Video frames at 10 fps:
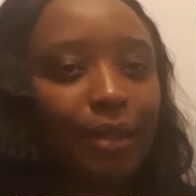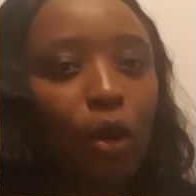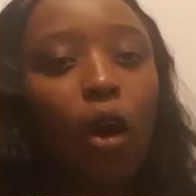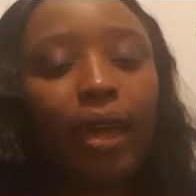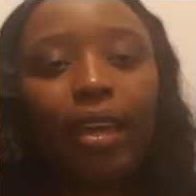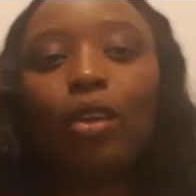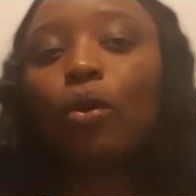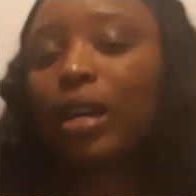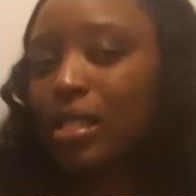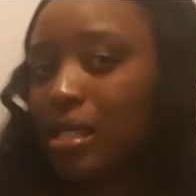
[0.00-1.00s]
Okay, you
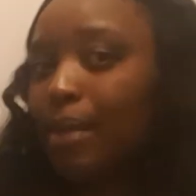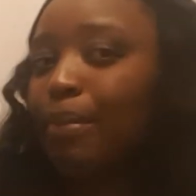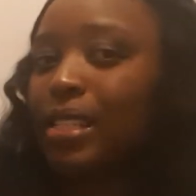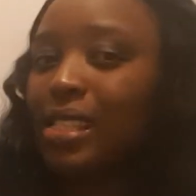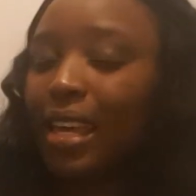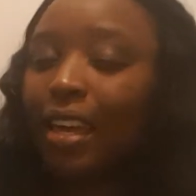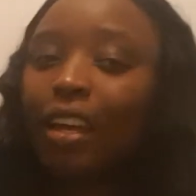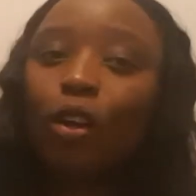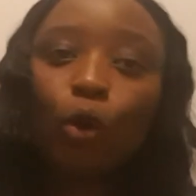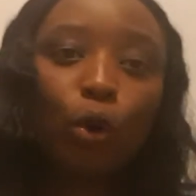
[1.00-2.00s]
can simply say
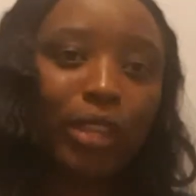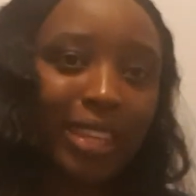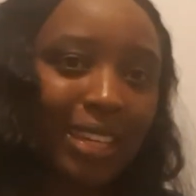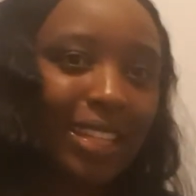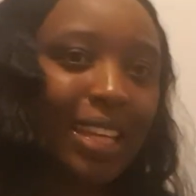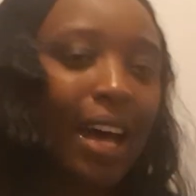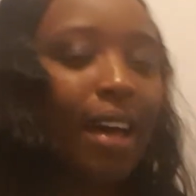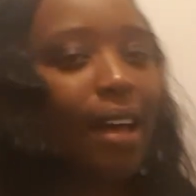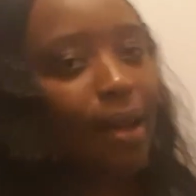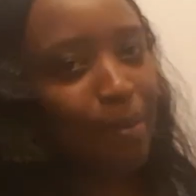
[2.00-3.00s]
konyita
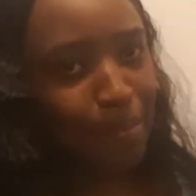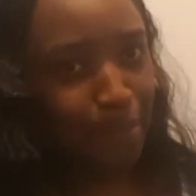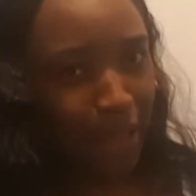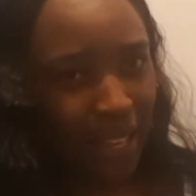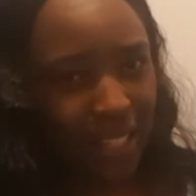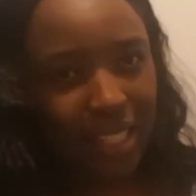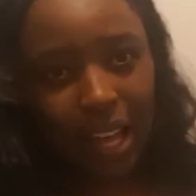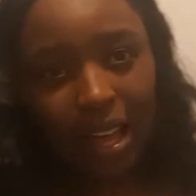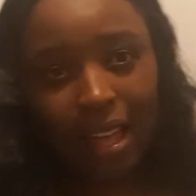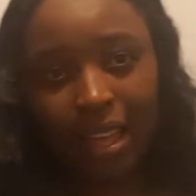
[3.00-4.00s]
besha.